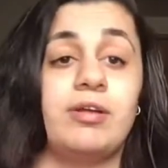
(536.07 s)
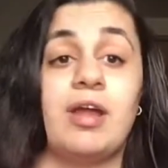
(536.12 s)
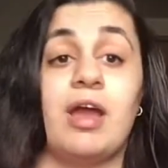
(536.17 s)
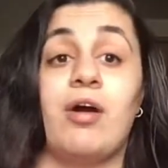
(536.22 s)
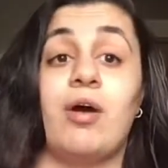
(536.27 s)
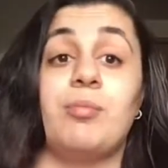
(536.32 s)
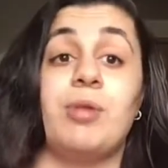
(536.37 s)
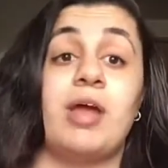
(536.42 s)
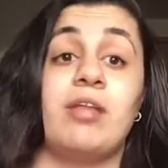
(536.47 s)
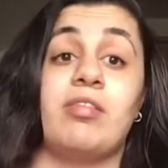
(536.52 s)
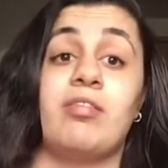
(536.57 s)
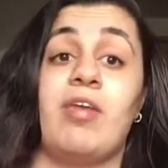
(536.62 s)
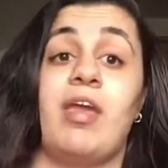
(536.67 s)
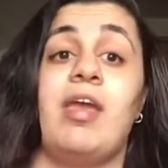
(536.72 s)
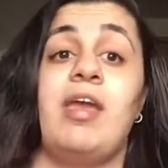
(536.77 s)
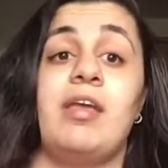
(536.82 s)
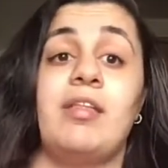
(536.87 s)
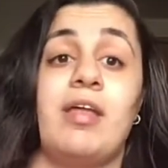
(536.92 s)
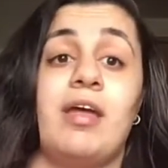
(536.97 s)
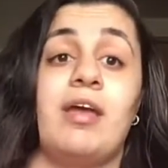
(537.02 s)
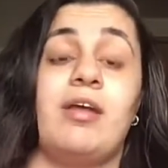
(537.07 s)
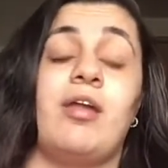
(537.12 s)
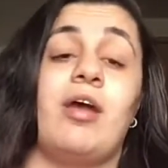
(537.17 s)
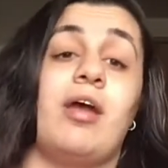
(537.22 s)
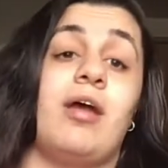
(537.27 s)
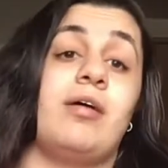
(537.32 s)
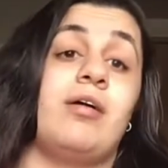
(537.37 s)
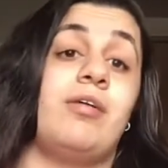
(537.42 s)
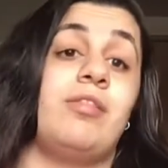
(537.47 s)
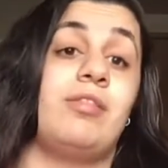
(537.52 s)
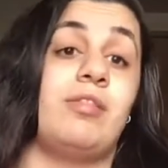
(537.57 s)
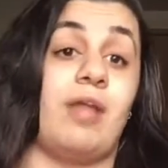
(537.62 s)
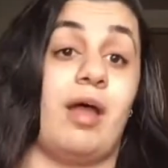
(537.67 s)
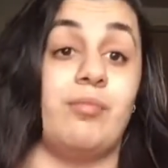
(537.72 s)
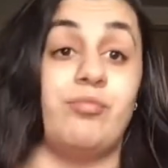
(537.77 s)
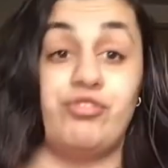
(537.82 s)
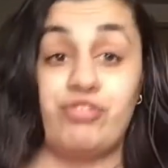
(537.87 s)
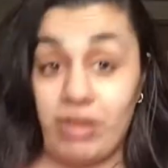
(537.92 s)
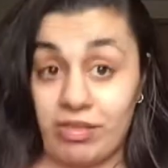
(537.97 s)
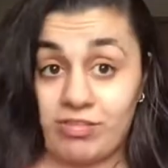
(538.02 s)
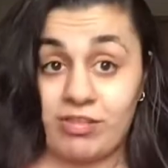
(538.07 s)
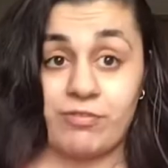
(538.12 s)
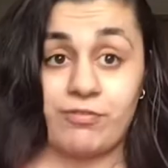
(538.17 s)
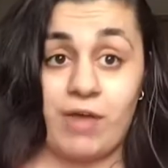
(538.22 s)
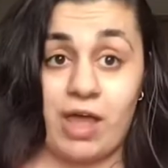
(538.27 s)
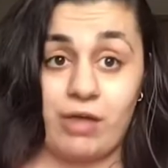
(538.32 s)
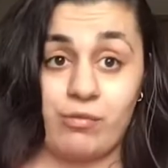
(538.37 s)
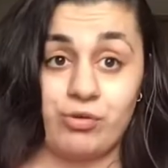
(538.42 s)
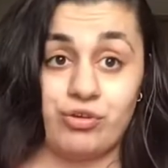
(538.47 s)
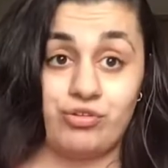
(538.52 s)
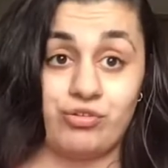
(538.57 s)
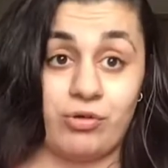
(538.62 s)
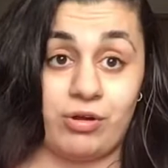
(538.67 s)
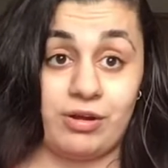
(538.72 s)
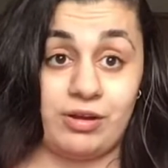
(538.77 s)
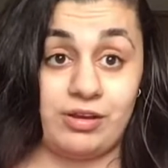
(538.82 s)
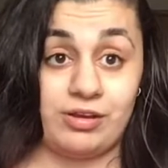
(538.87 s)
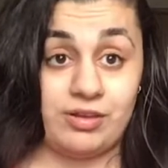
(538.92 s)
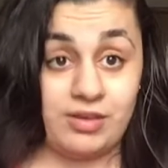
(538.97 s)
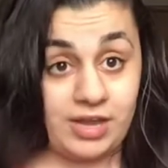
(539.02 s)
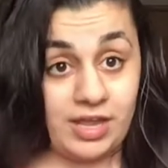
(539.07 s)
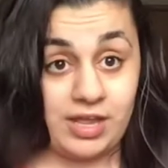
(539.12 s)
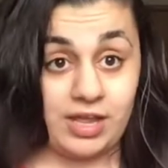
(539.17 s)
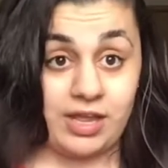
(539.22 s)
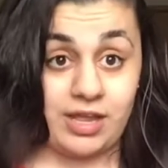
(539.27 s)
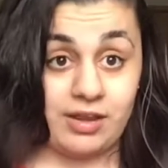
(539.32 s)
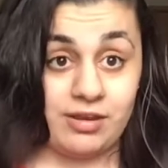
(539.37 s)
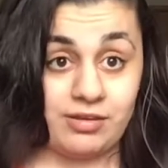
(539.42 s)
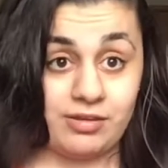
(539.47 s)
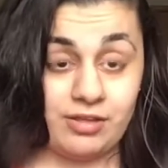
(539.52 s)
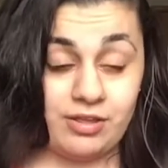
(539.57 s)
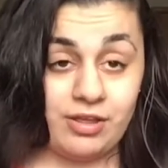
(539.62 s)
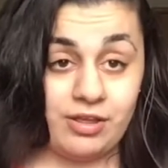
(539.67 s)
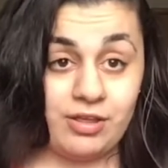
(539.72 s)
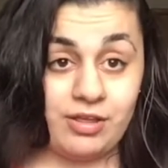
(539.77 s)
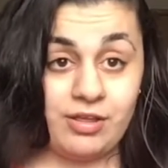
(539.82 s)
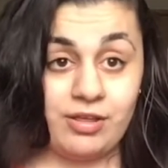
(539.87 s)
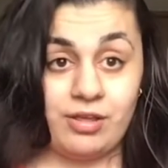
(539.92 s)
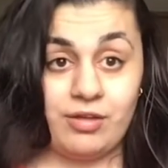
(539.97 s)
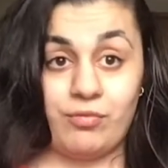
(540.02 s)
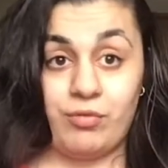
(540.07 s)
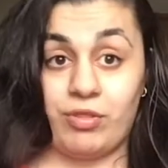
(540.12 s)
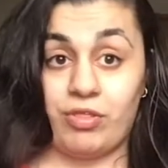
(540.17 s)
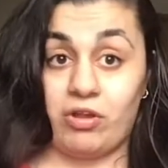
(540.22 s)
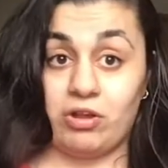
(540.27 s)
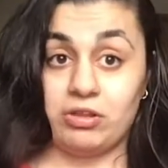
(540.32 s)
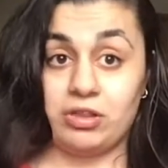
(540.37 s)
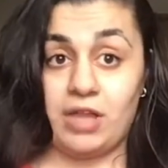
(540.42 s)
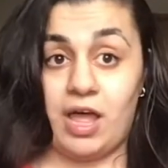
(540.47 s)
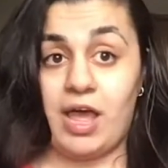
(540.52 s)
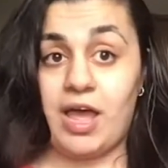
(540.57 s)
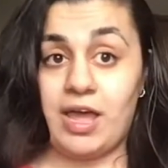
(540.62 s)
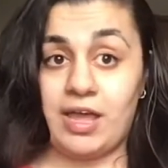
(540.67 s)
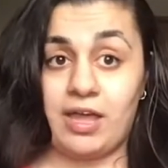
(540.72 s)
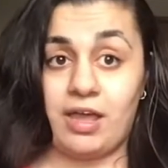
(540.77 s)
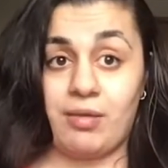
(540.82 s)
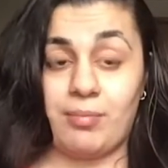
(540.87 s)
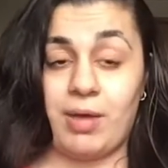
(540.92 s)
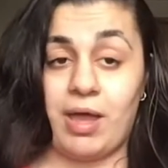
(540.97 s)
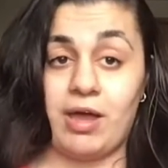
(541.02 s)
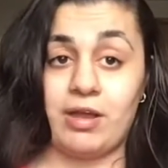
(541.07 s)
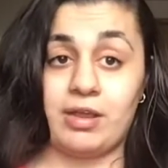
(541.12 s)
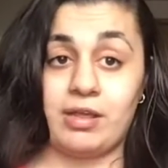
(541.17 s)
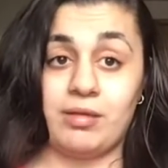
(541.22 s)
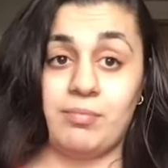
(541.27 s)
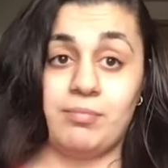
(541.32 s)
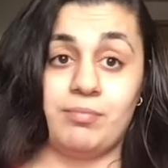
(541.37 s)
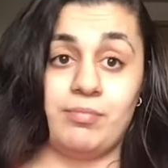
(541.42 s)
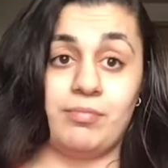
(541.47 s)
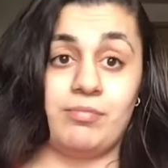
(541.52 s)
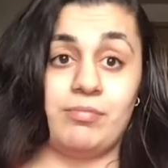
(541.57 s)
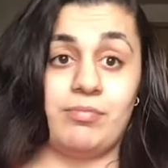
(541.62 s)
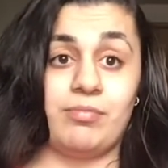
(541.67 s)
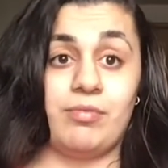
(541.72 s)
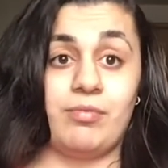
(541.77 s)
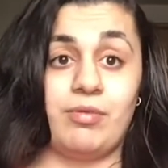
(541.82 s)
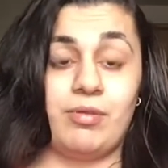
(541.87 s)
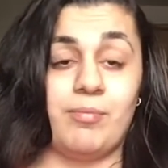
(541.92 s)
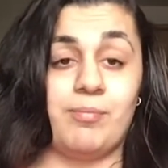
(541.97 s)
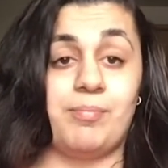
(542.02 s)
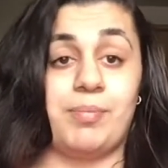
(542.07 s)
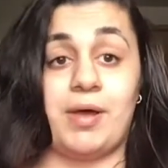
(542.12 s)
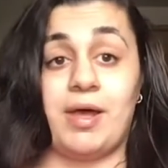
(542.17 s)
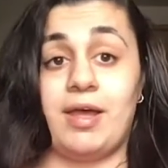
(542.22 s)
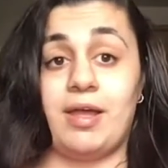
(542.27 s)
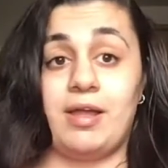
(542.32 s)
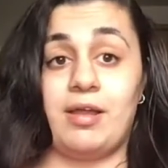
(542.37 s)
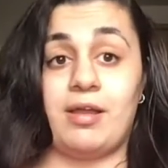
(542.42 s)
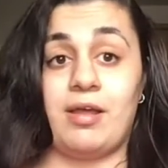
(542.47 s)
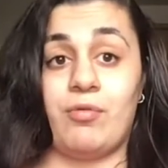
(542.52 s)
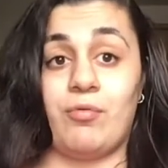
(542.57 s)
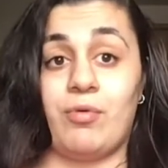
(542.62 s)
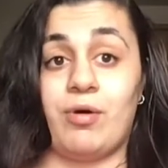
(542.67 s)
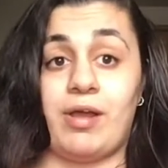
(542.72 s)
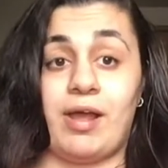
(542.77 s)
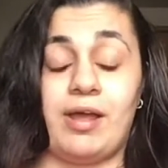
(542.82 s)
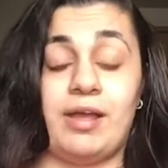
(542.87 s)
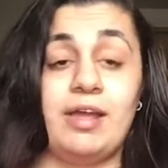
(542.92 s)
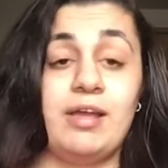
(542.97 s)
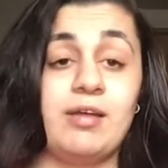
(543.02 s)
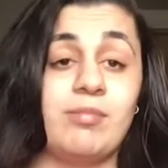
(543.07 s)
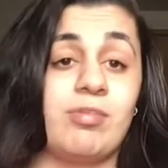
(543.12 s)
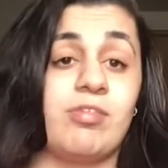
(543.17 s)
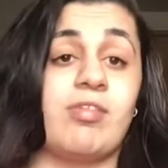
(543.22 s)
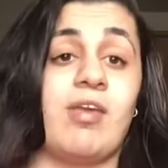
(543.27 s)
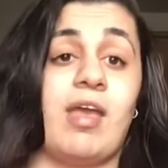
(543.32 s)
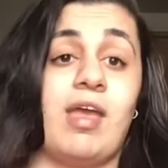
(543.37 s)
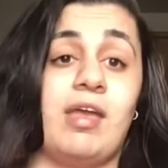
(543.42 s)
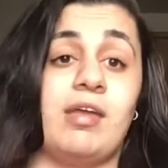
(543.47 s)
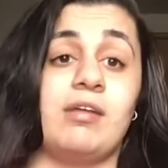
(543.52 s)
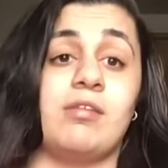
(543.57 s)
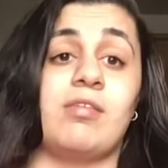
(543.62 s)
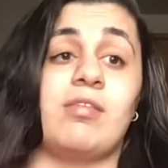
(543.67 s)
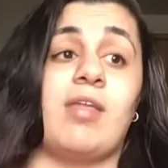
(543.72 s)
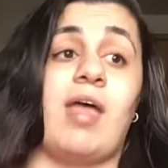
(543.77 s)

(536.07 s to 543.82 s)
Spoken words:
Now, I'm not saying that I'm justifying what Jordyn did with her lying about it, but what I am saying is